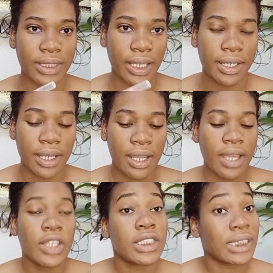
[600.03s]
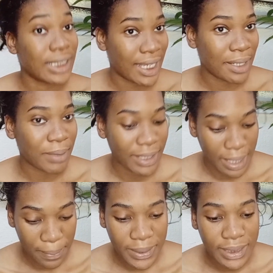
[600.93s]
side to line my
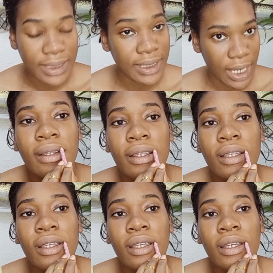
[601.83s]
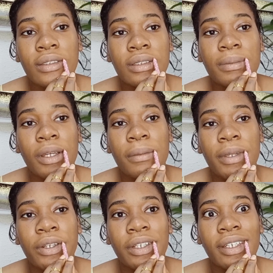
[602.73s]
lips. I should have brought a
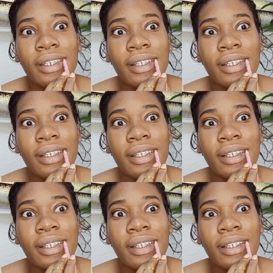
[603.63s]
mirror.